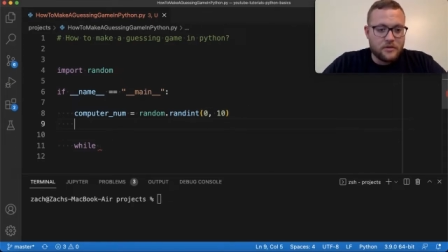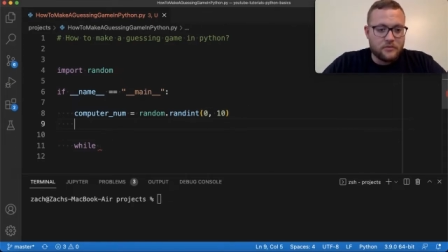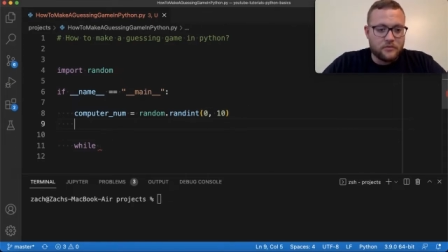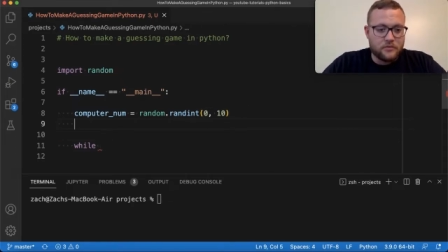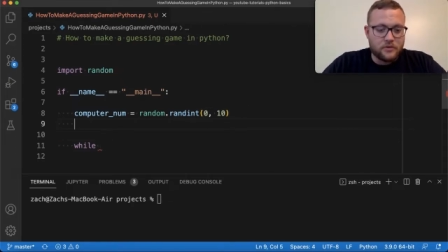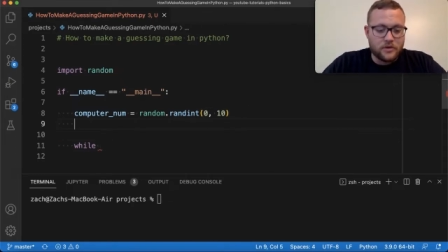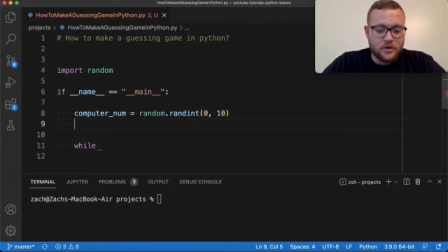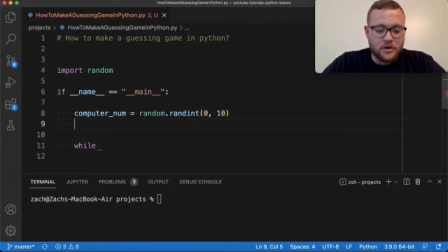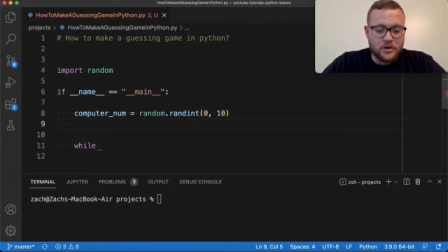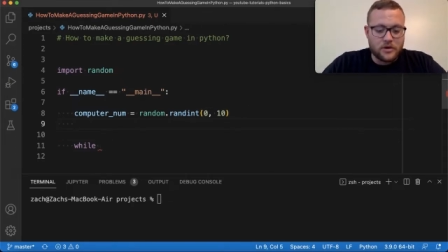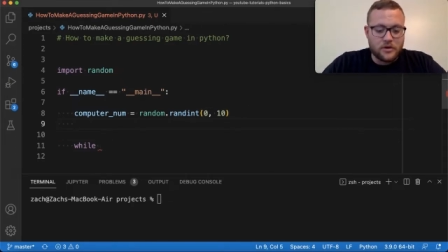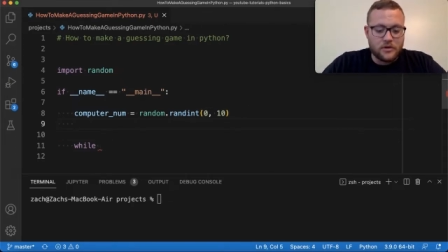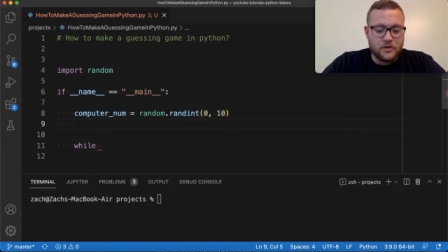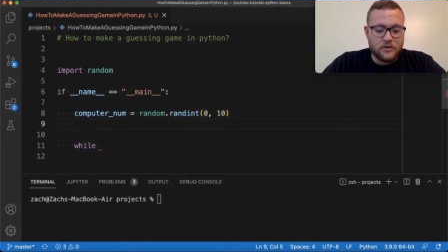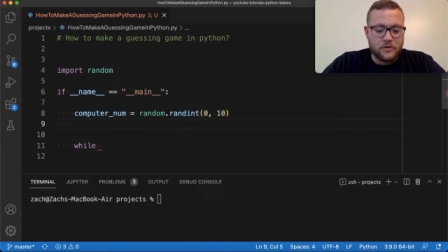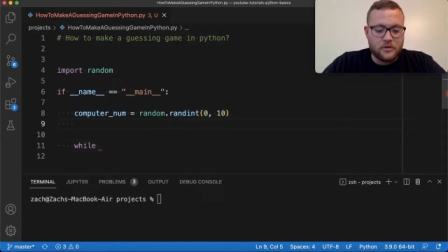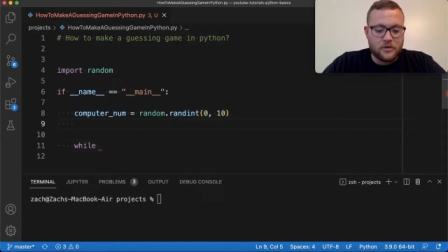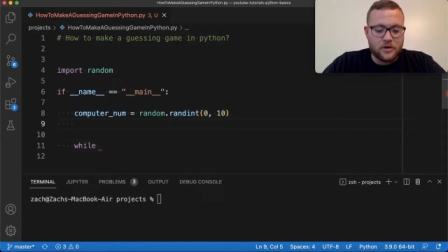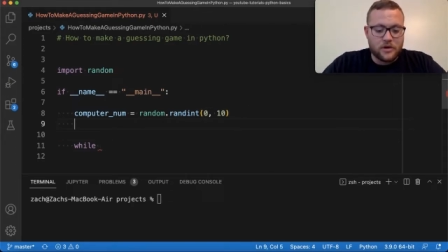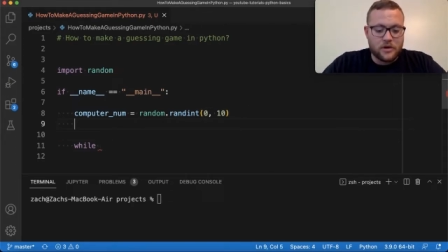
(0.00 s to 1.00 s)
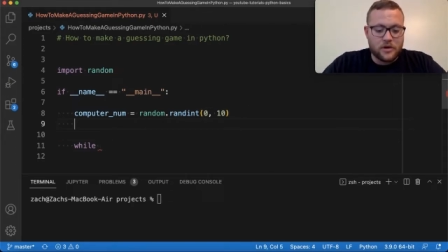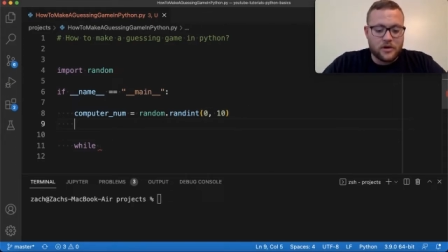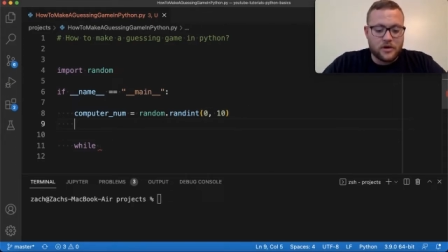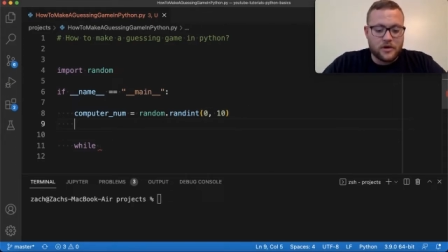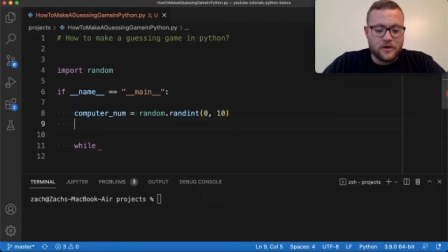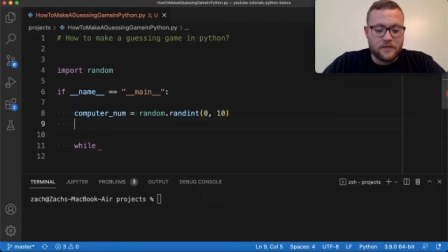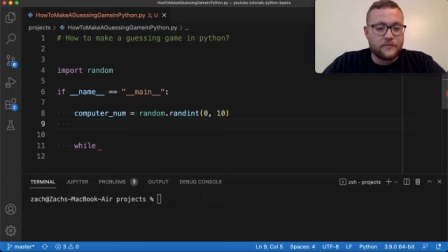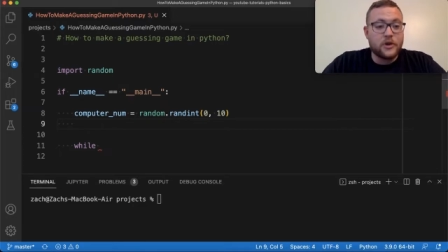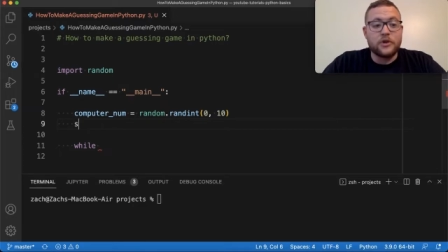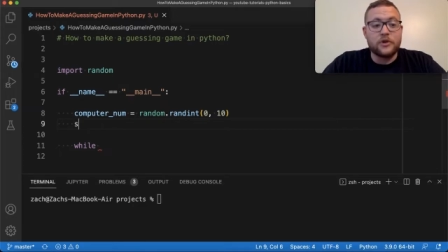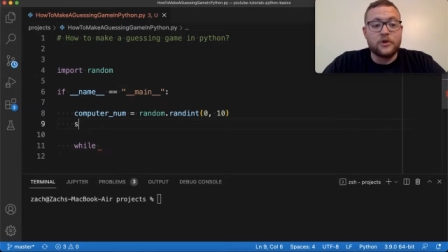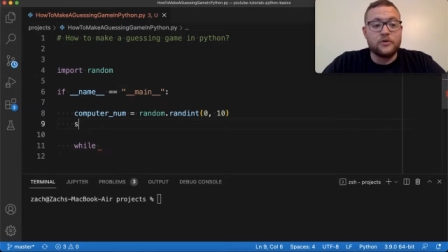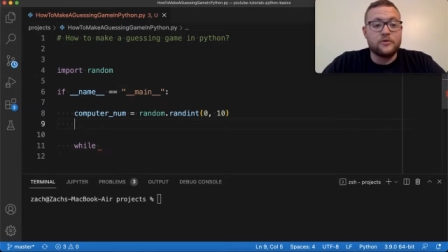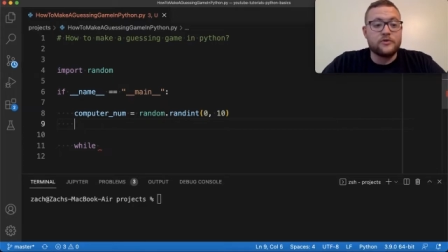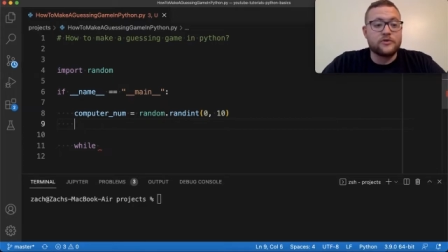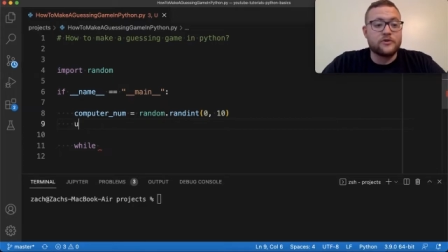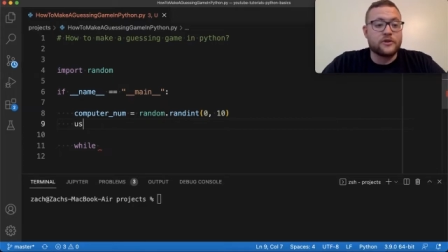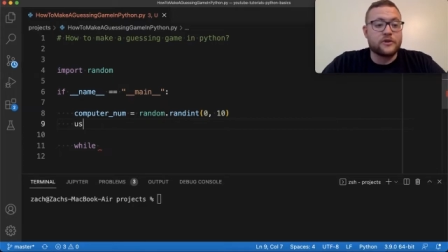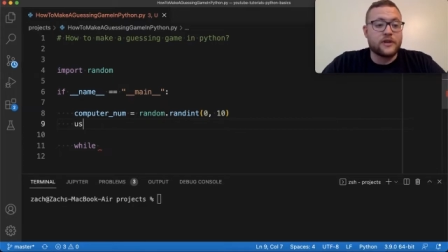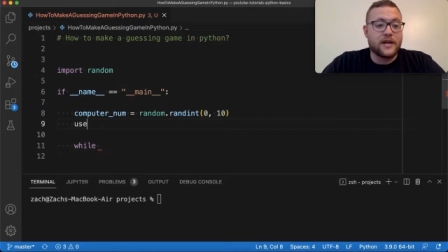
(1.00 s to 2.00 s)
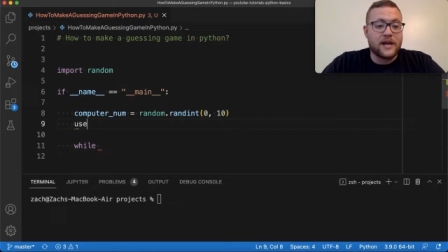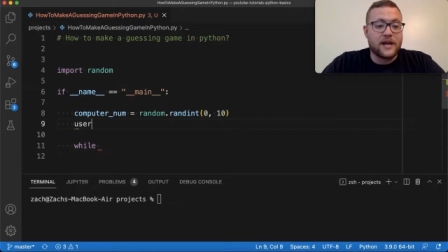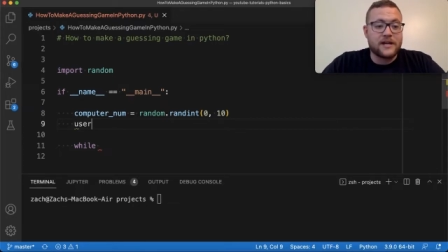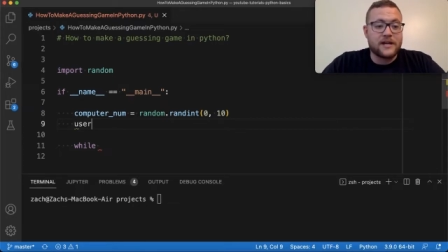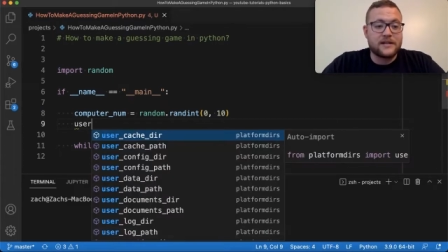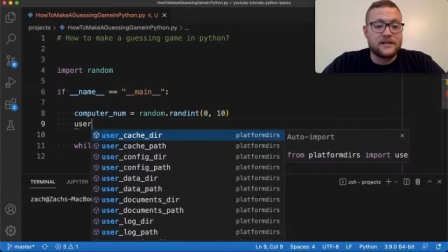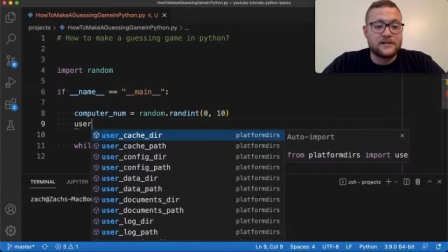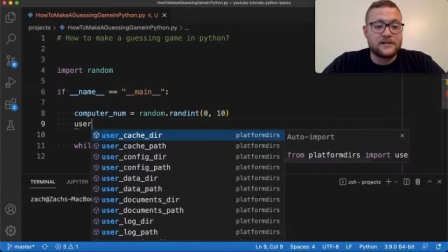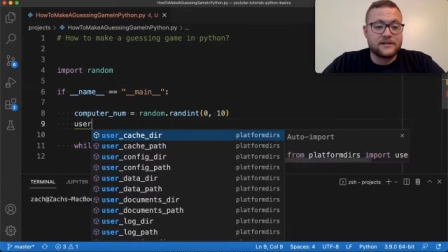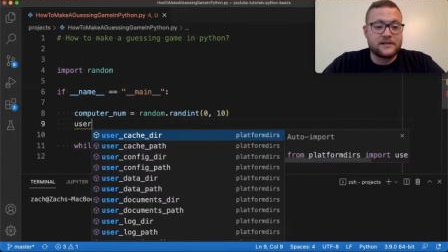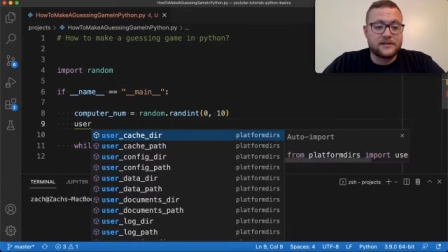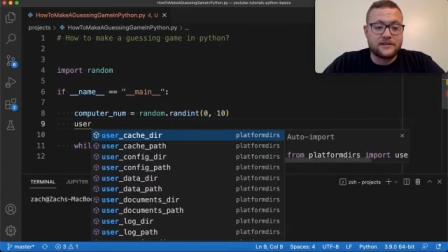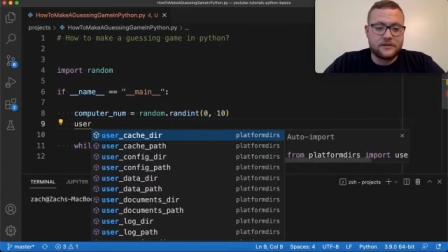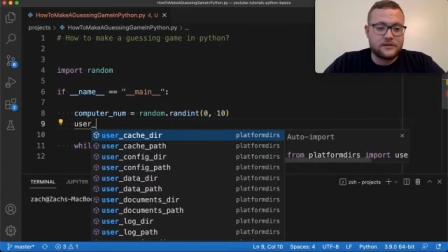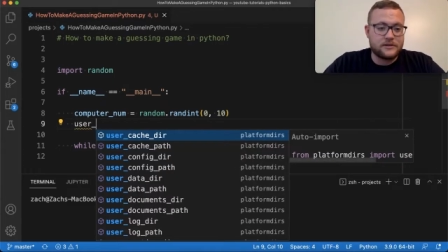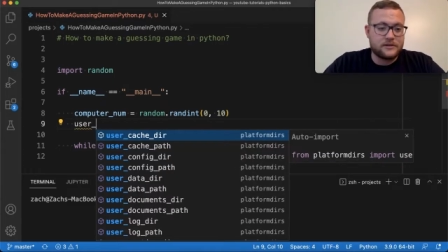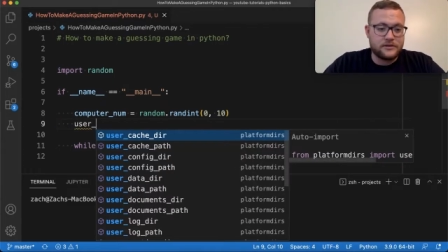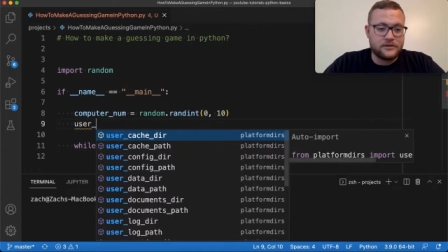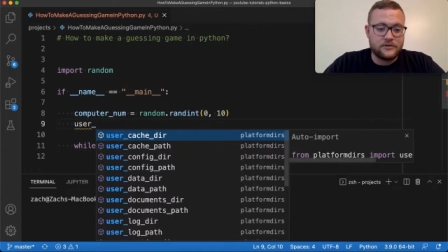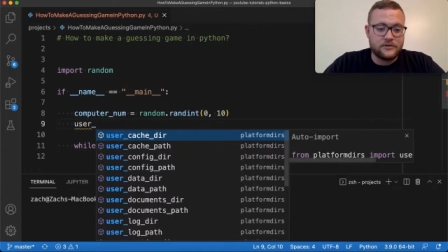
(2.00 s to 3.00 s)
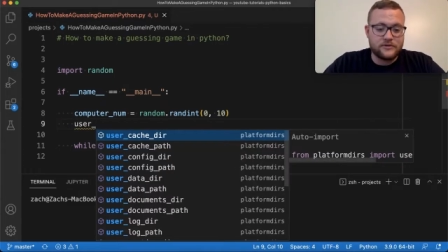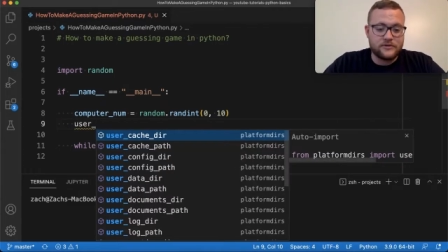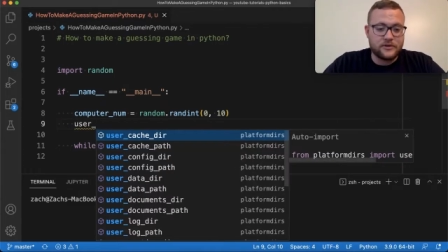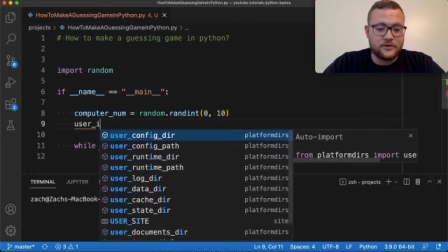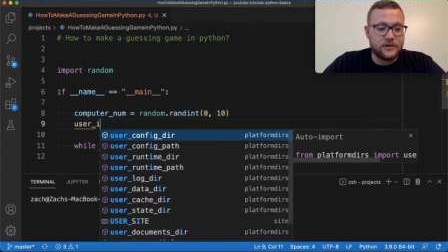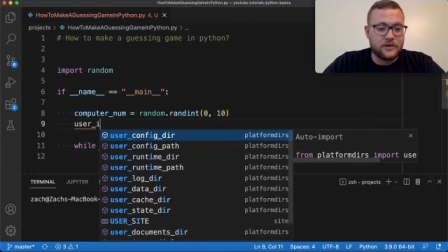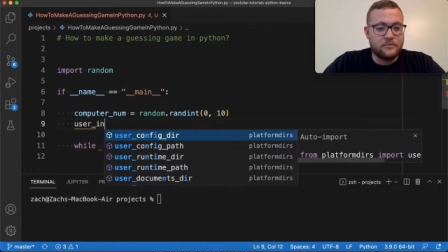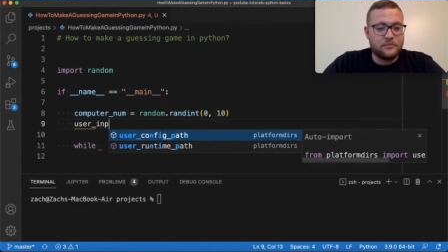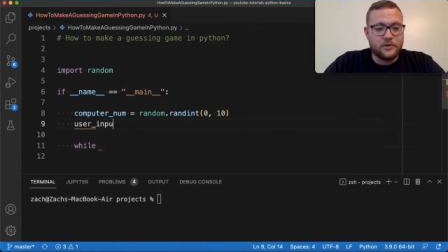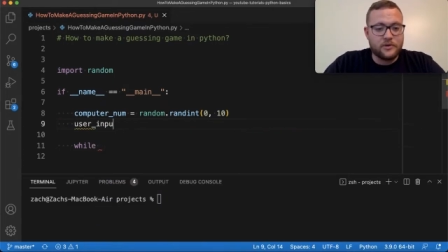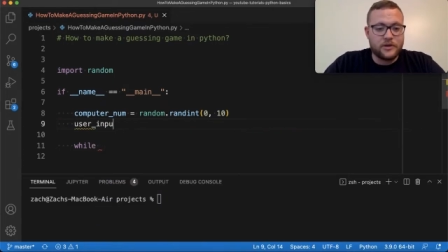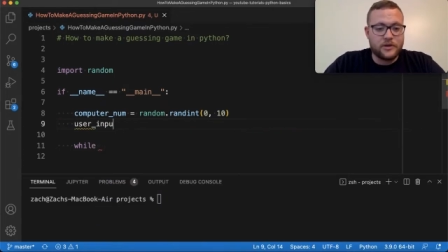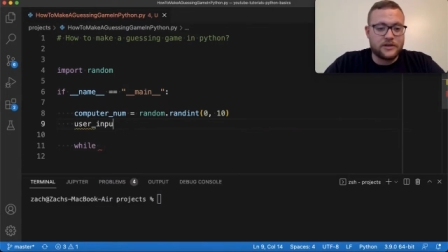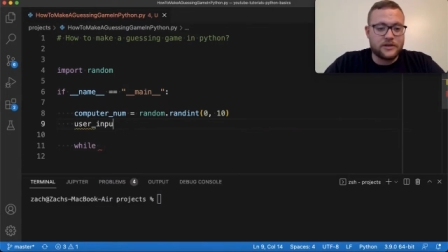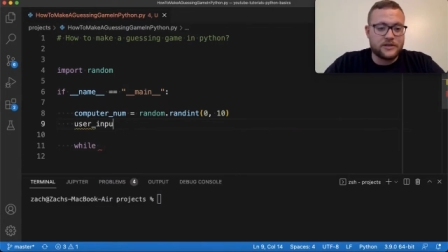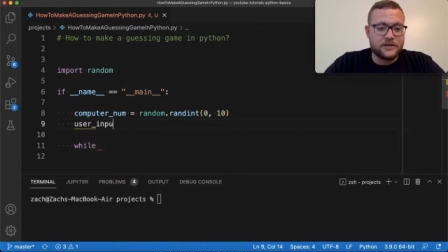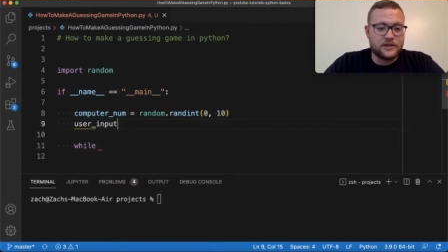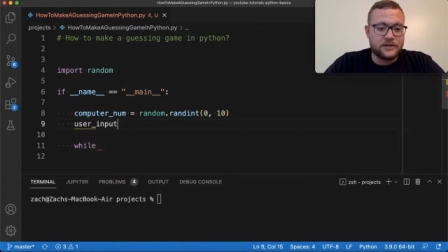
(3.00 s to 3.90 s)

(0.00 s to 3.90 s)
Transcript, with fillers: We'll go um, user guess. User input